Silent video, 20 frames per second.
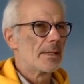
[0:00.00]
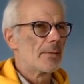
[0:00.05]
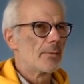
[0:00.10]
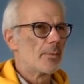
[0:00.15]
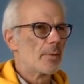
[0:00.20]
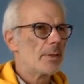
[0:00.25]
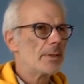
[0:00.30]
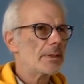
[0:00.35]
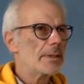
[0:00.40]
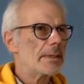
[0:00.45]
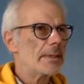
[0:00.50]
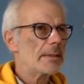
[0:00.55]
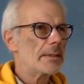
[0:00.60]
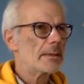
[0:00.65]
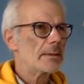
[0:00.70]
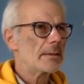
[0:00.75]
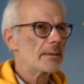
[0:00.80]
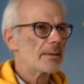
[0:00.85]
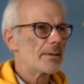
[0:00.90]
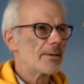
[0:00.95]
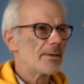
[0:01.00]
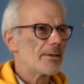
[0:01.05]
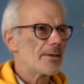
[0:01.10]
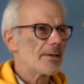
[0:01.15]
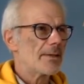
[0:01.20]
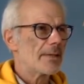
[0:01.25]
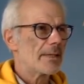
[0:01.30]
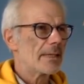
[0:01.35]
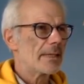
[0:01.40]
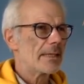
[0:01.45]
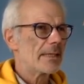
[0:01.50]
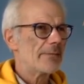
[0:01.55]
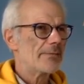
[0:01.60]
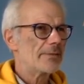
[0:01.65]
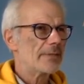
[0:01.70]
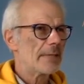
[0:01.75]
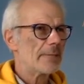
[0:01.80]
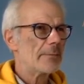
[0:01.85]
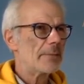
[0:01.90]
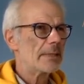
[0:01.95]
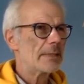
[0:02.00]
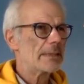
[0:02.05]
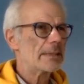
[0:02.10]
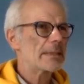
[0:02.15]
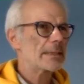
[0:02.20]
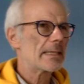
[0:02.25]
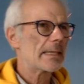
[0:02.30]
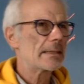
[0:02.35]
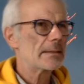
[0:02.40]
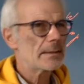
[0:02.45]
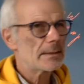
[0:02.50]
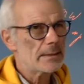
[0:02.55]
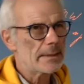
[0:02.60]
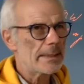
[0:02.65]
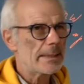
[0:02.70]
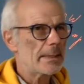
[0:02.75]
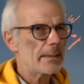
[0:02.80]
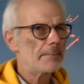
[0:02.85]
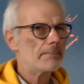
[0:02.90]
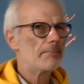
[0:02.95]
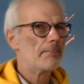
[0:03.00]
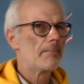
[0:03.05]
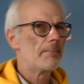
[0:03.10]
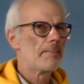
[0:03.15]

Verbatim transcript: What is, if somebody stands there,